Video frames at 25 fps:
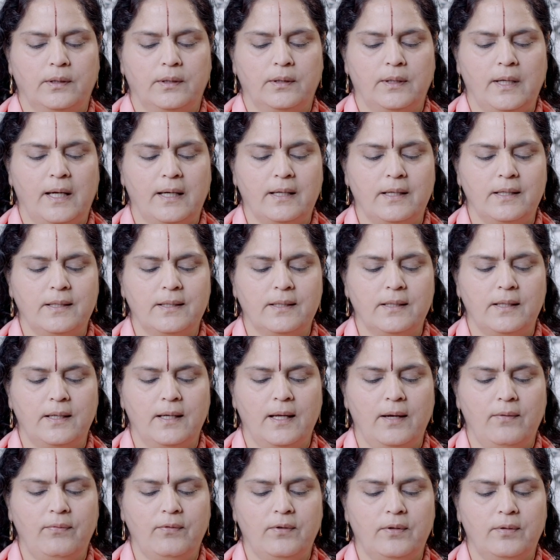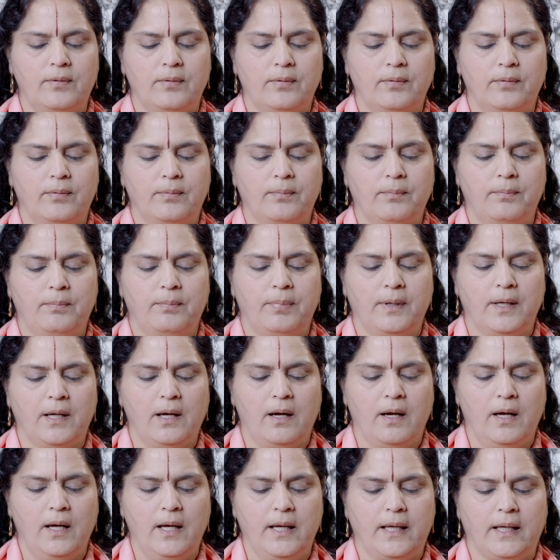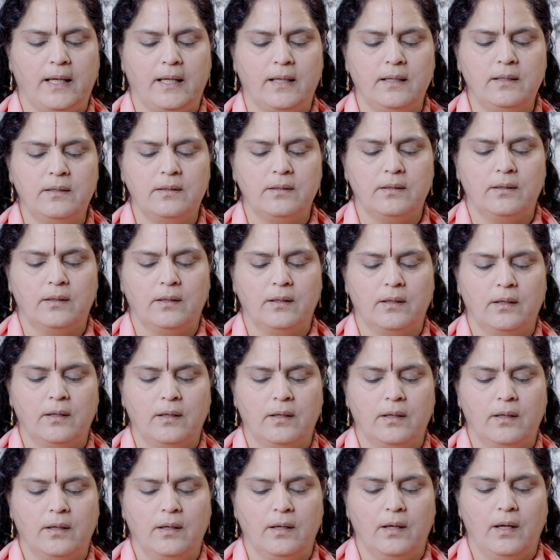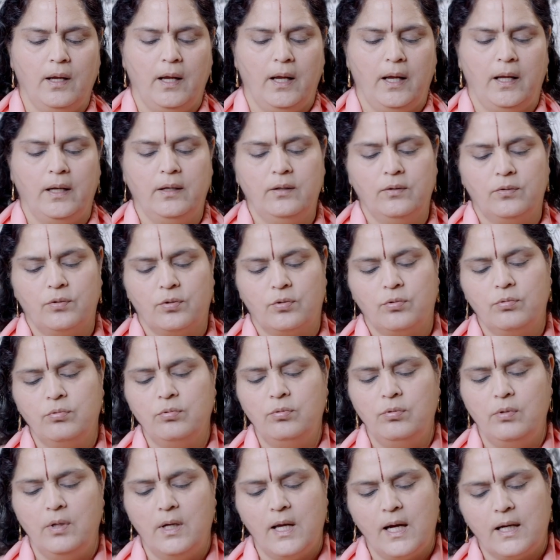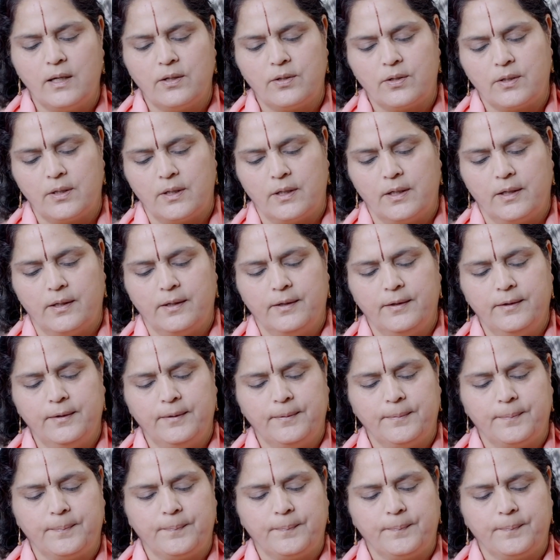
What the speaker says: that is left behind, and through lakshana